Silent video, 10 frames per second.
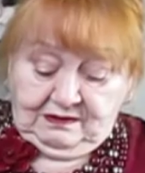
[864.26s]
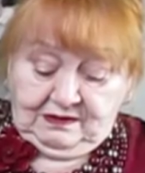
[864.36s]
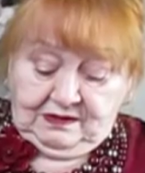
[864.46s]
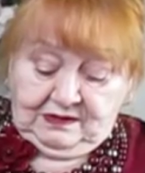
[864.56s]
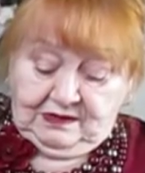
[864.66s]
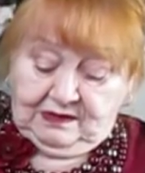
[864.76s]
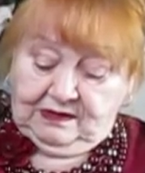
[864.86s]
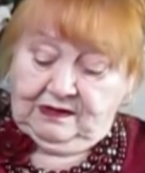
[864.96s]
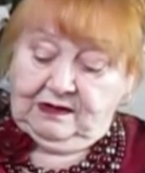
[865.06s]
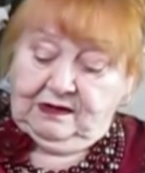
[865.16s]

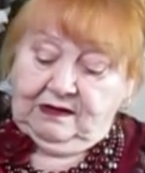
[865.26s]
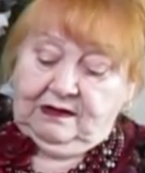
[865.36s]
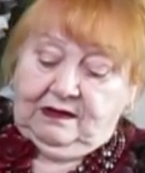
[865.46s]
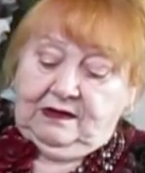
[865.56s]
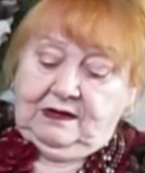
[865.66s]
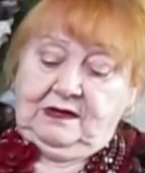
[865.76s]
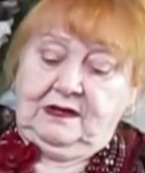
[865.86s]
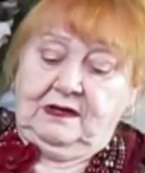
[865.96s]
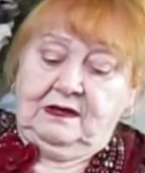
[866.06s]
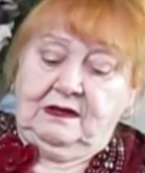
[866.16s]
No one is speaking in this clip.